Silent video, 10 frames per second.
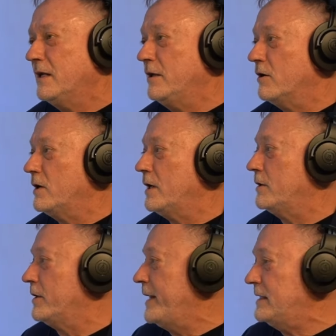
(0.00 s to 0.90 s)
you know
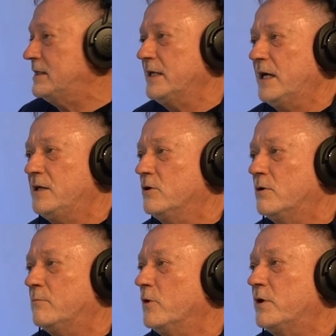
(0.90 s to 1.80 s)
and the next thing i
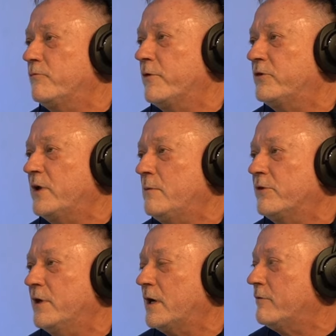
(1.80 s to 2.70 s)
do i'm looking for the
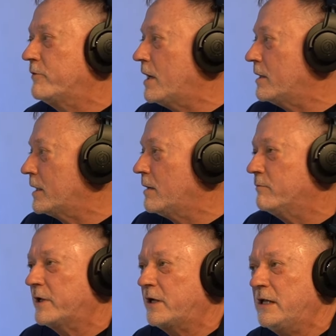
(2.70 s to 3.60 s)
same thing i've got like
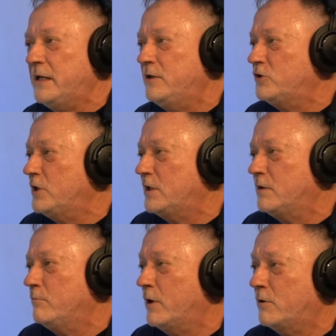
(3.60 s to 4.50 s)
i'm like a heat
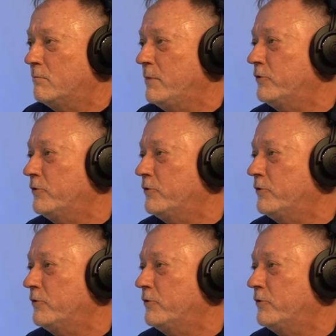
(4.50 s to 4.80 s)
seeking mi